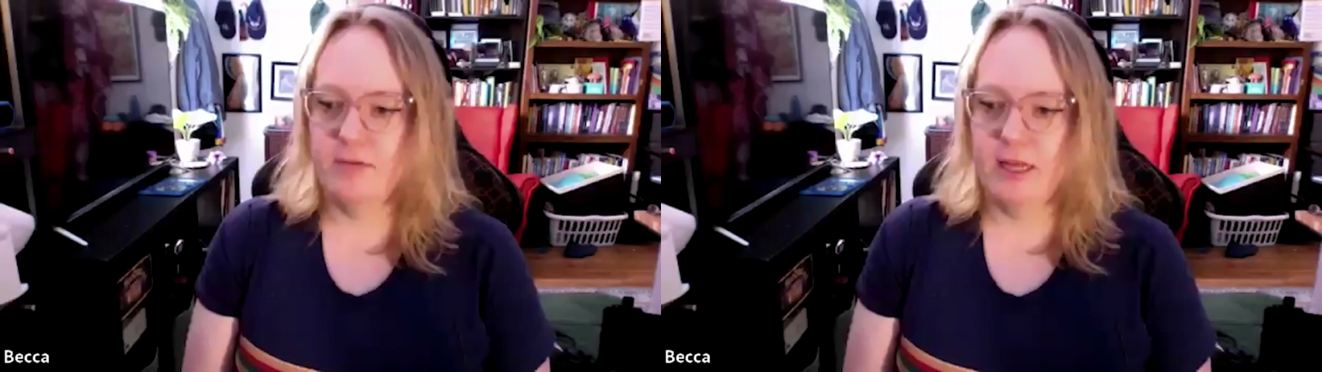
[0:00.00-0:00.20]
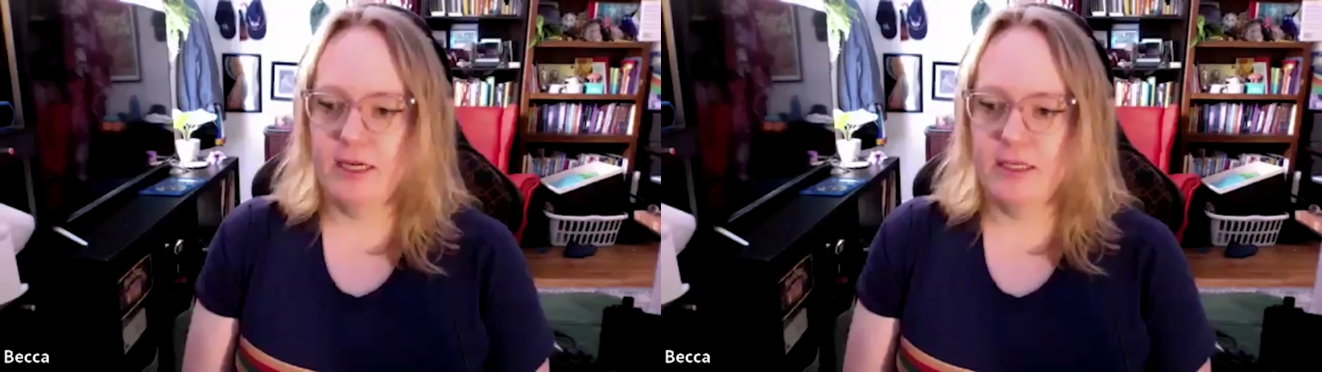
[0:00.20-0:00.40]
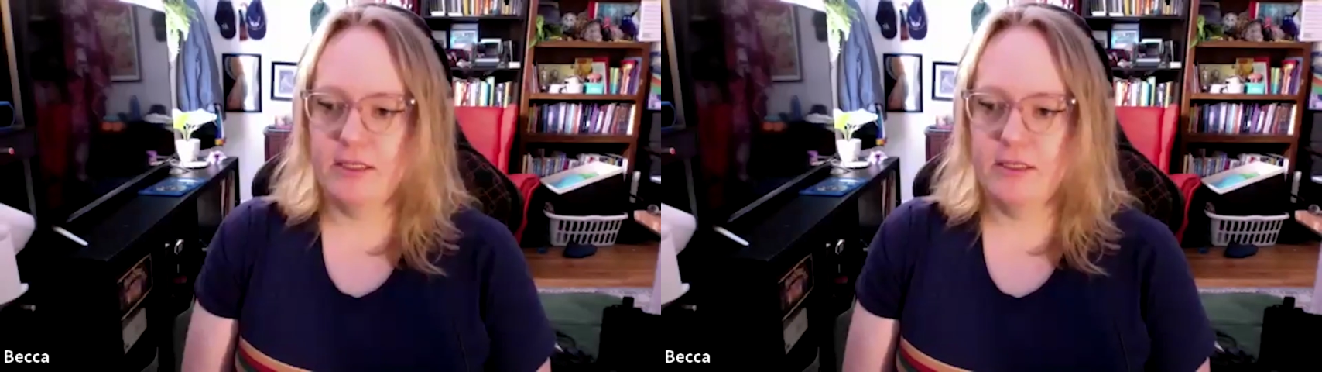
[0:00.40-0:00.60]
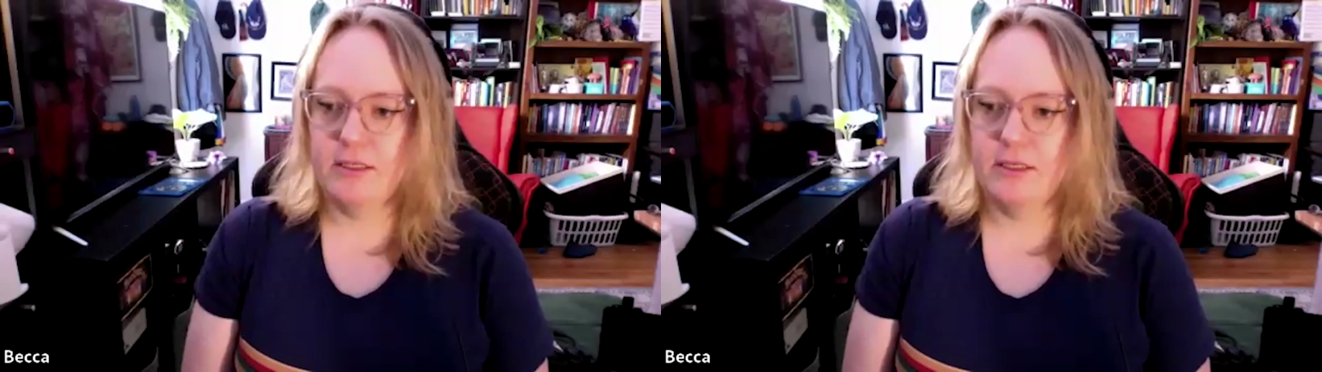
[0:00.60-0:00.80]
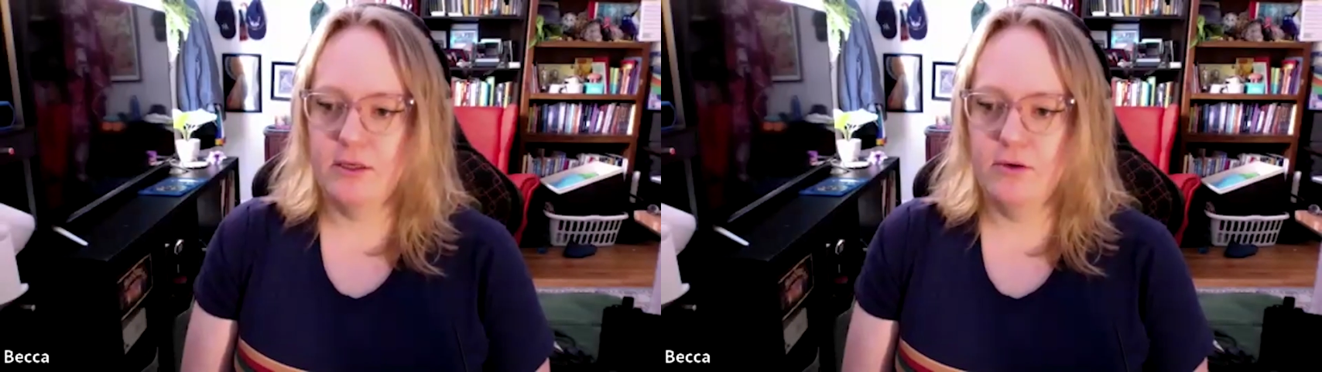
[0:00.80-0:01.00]
like
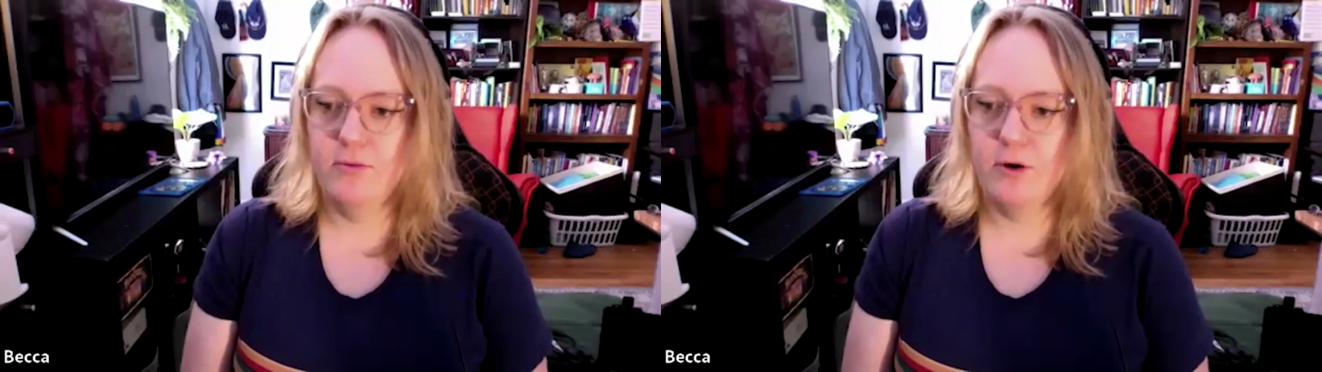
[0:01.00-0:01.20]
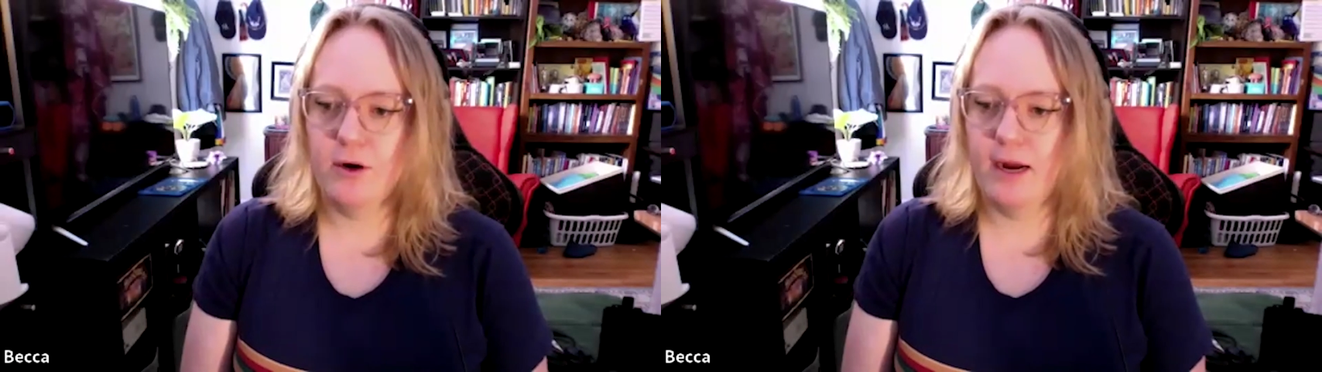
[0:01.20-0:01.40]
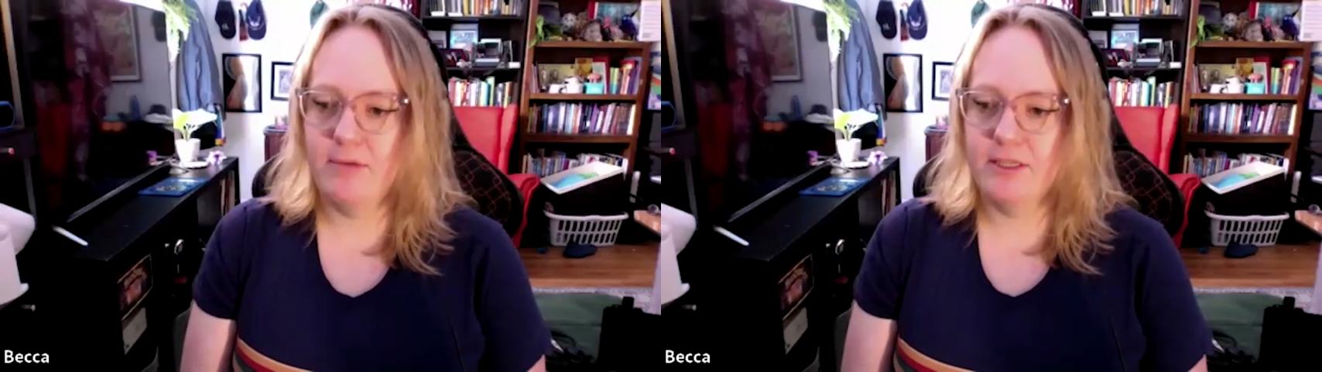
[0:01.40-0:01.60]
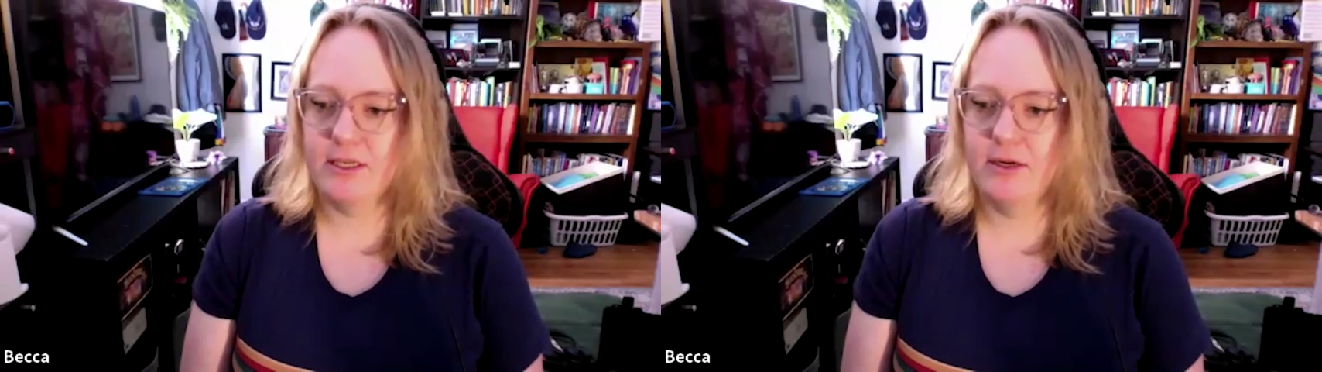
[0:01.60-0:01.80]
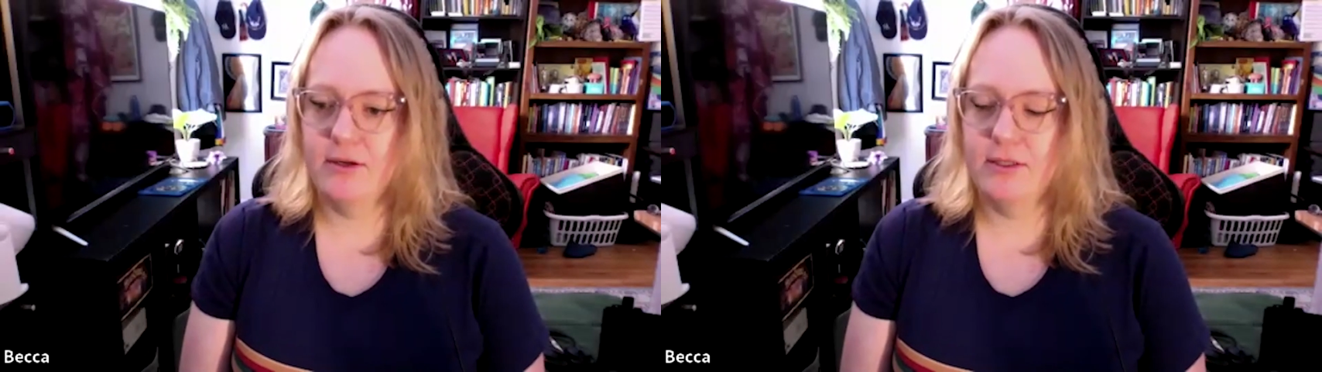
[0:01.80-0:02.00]
2 more
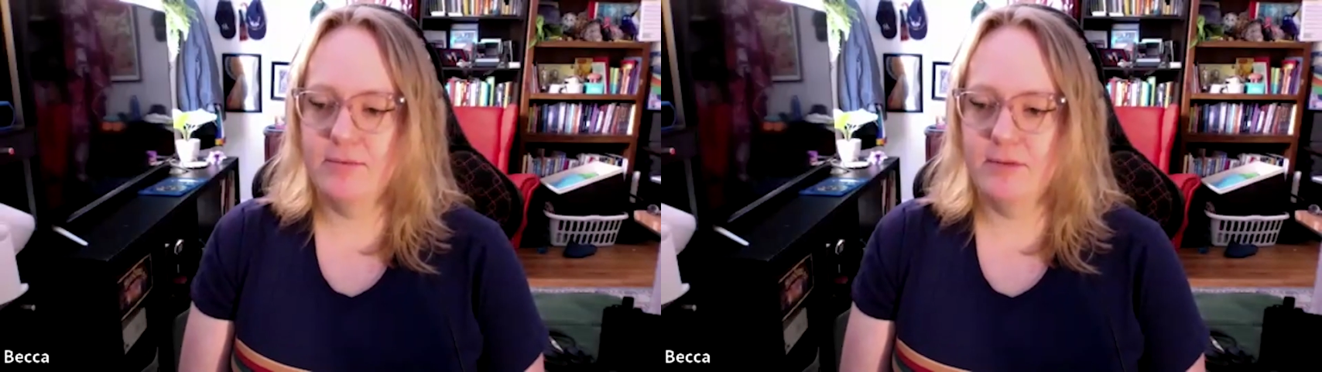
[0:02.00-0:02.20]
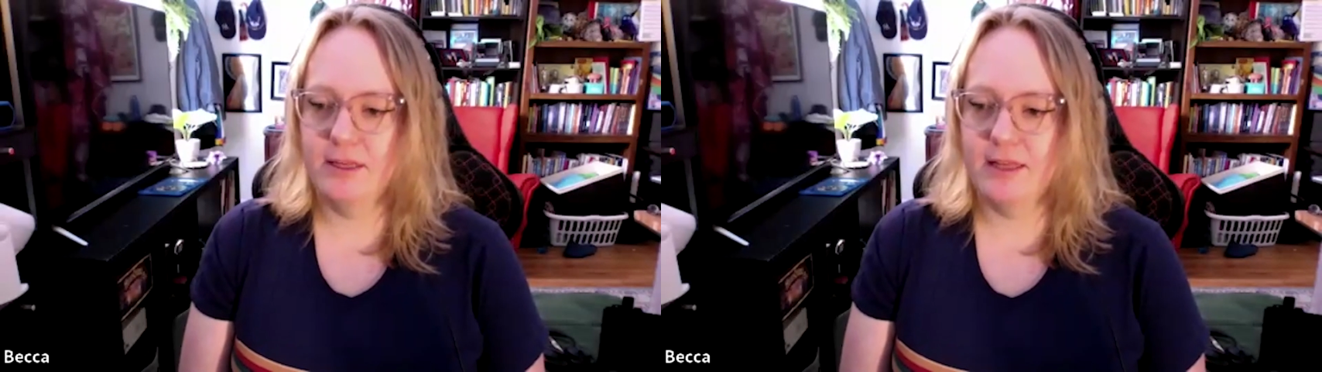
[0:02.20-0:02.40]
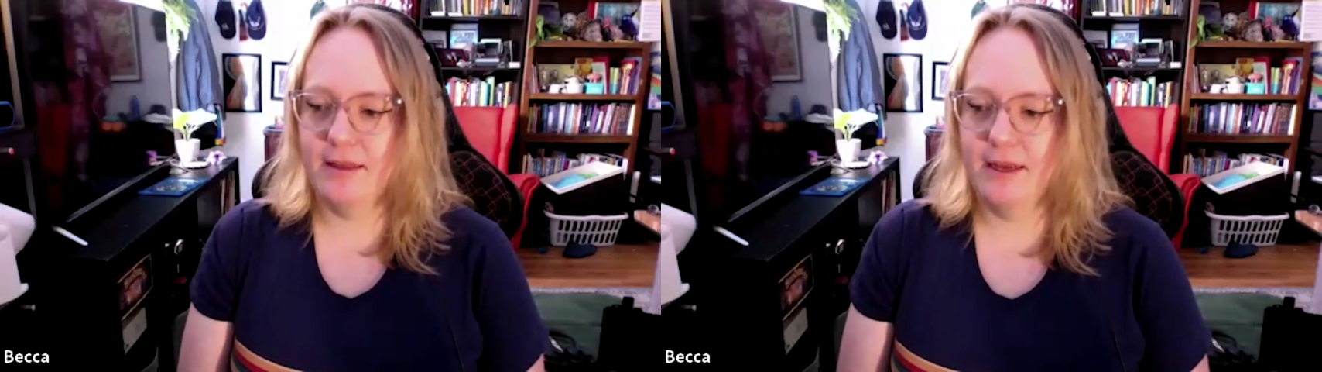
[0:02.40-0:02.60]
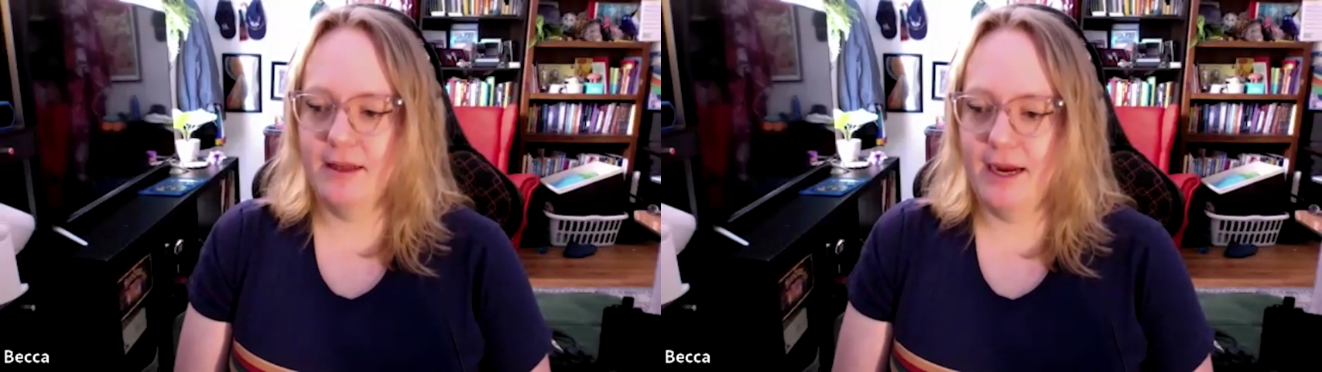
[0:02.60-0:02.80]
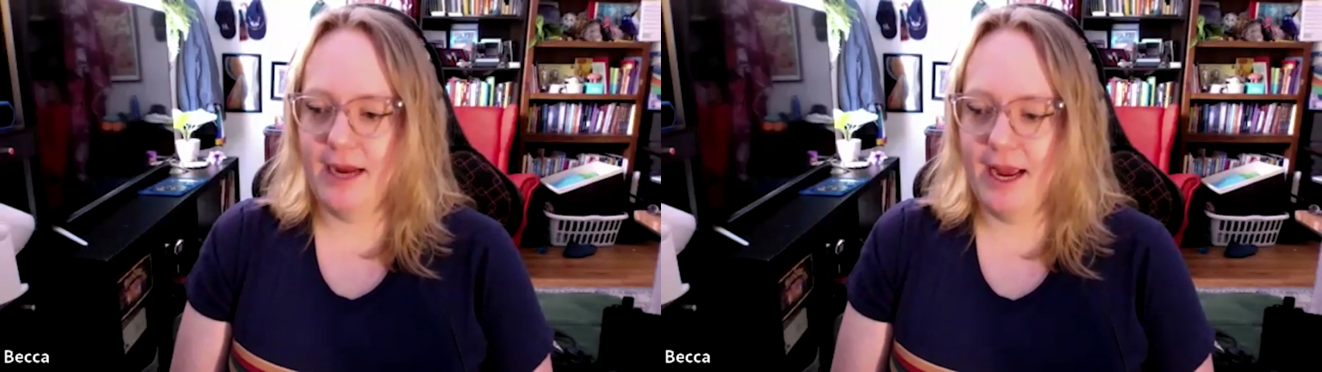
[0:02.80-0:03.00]
episodes, but then they
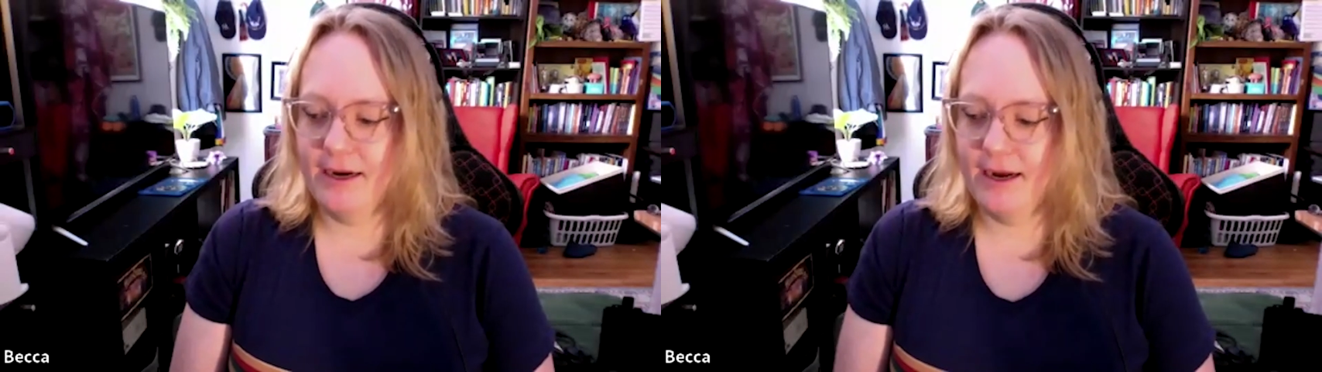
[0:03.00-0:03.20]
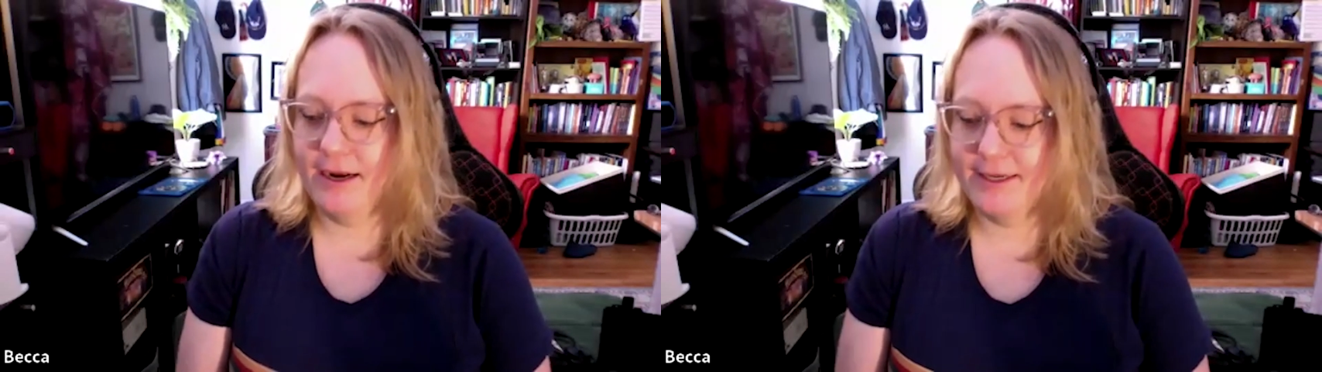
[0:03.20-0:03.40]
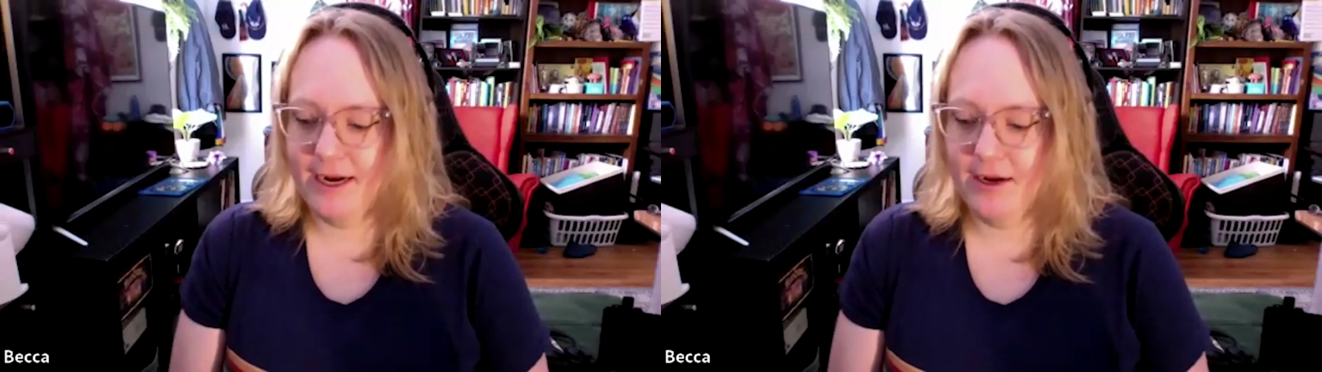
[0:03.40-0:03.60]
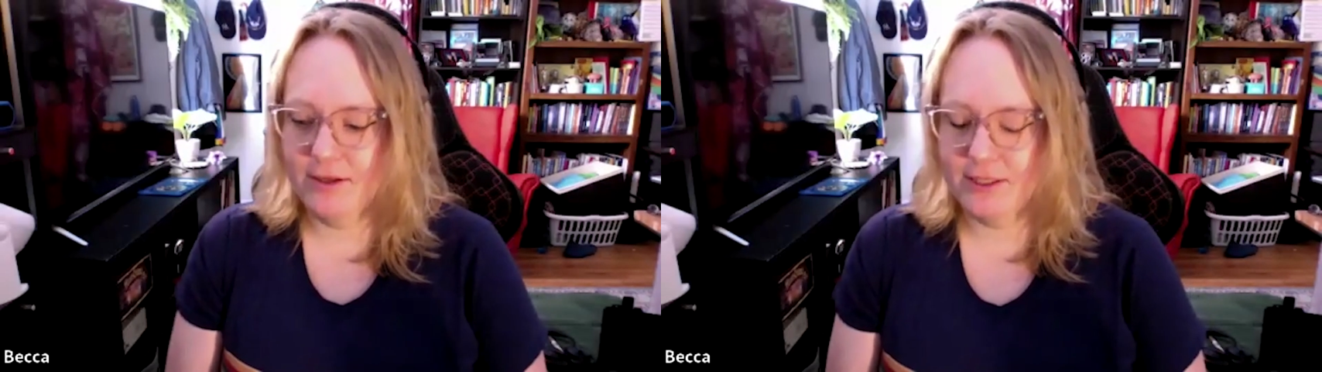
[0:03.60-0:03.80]
like had to cut it down.